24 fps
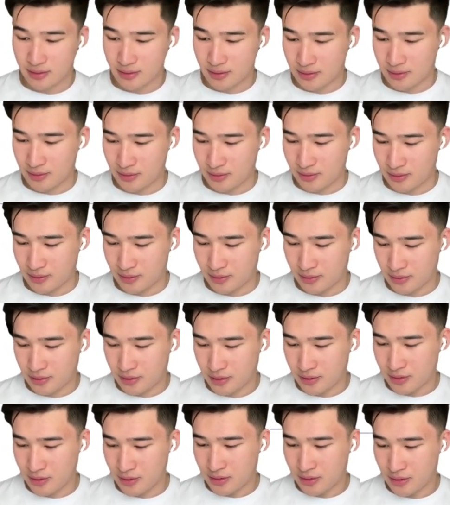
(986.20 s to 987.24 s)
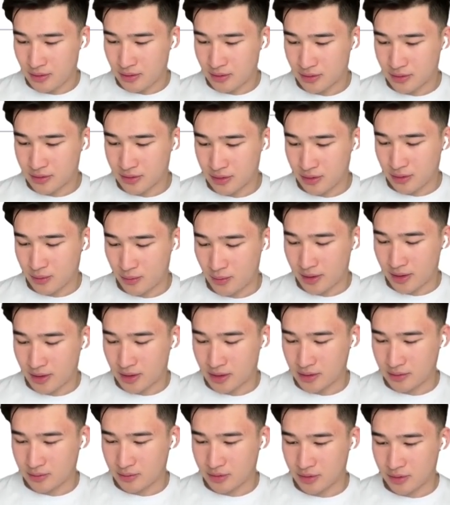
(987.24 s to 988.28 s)
So
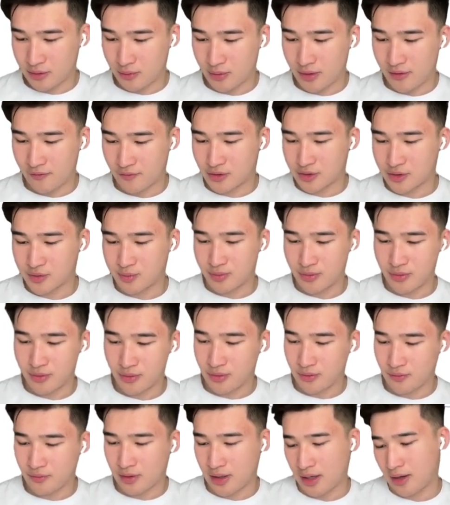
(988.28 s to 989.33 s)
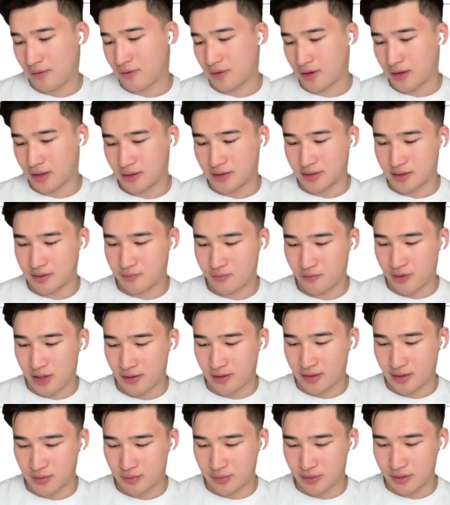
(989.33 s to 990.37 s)
we have just proved, I forgot to
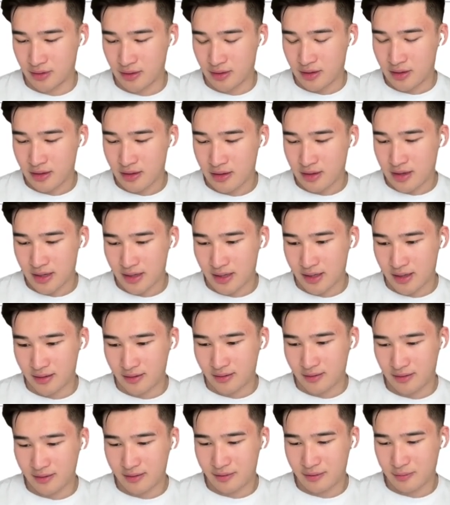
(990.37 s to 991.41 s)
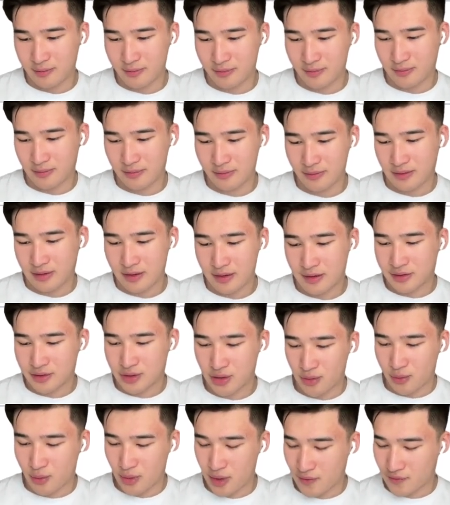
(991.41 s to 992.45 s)
write this one again.
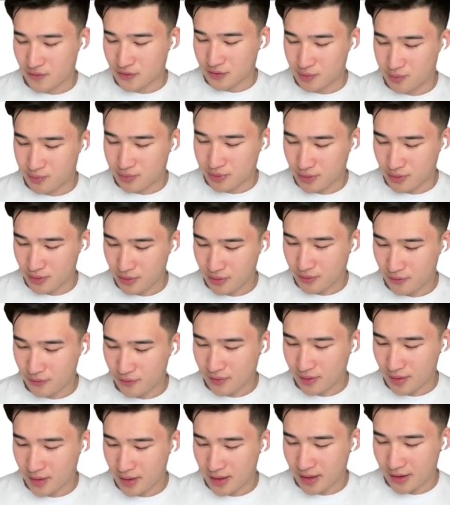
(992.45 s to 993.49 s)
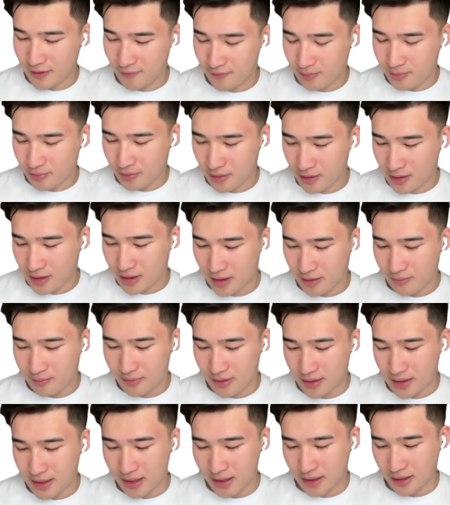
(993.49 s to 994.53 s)
So we have just proved f
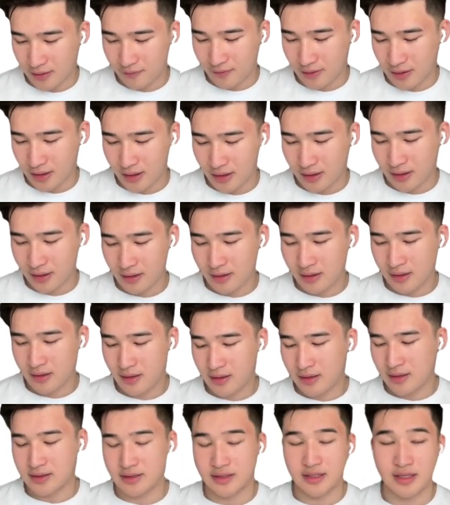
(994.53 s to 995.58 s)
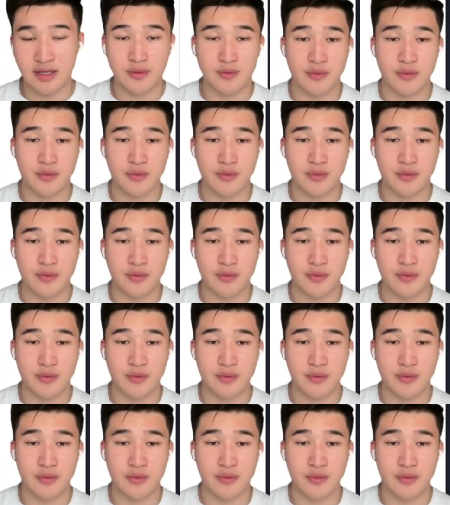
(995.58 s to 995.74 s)
prime negative a is